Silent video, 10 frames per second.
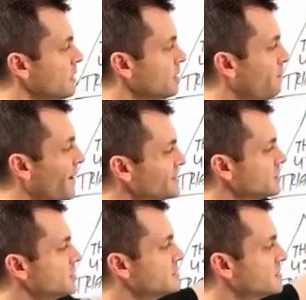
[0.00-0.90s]
It
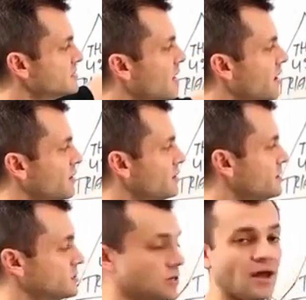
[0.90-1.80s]
basically is
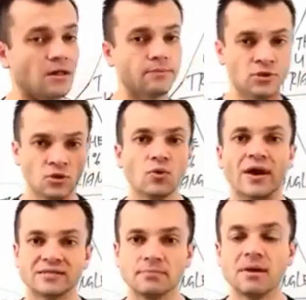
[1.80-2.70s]
designed to help you
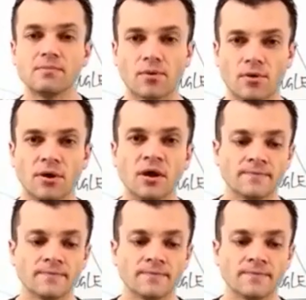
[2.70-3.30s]
as a member